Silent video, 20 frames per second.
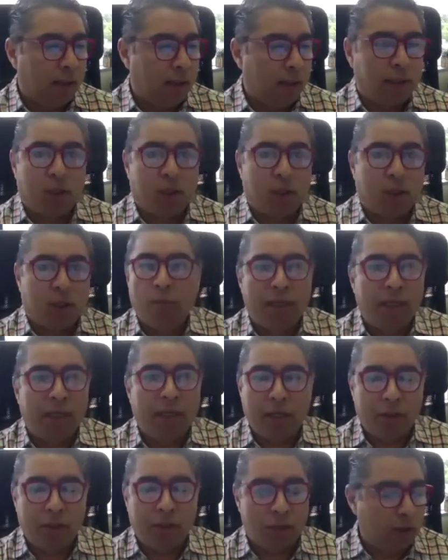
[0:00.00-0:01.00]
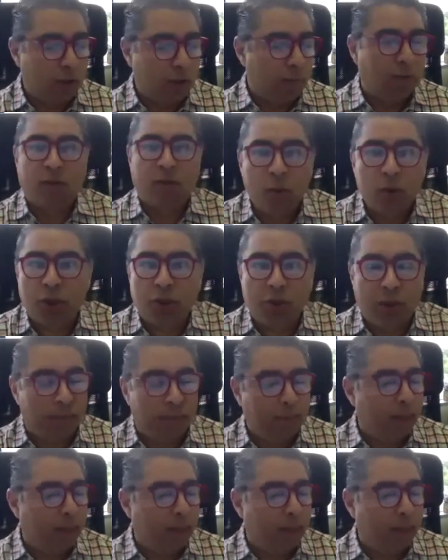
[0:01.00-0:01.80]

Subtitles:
human nature, about evolution,